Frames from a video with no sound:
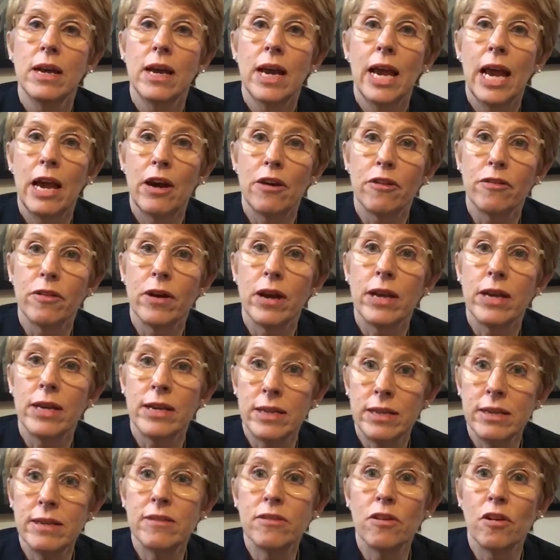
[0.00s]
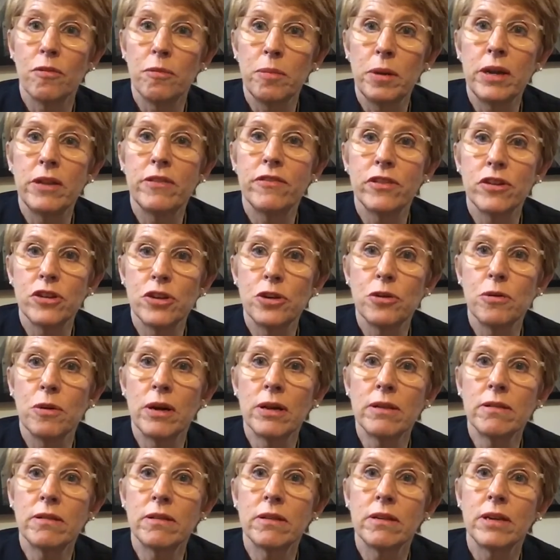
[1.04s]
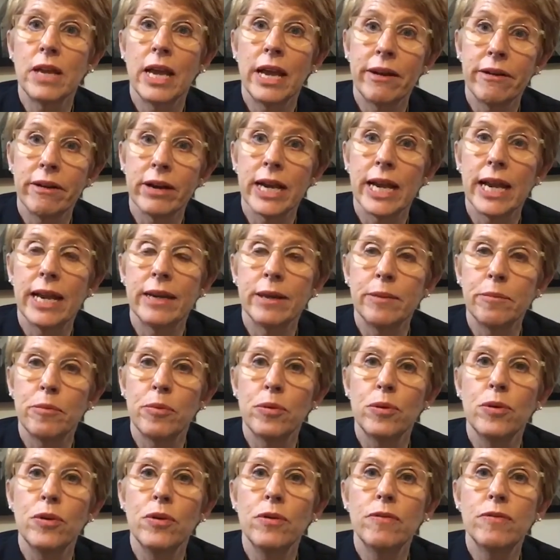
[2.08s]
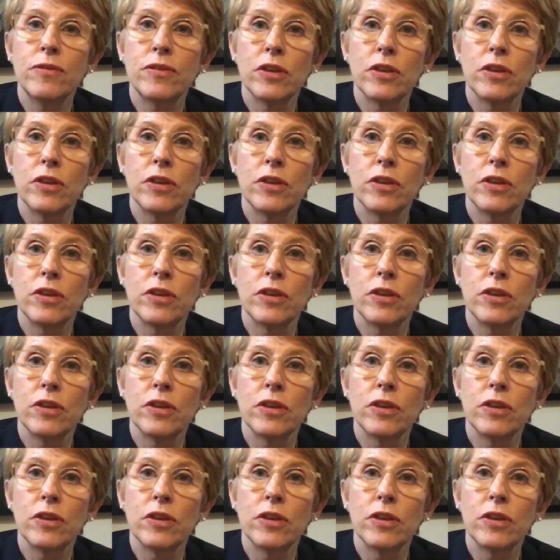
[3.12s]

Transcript: how it is of benefit to us and how it can improve.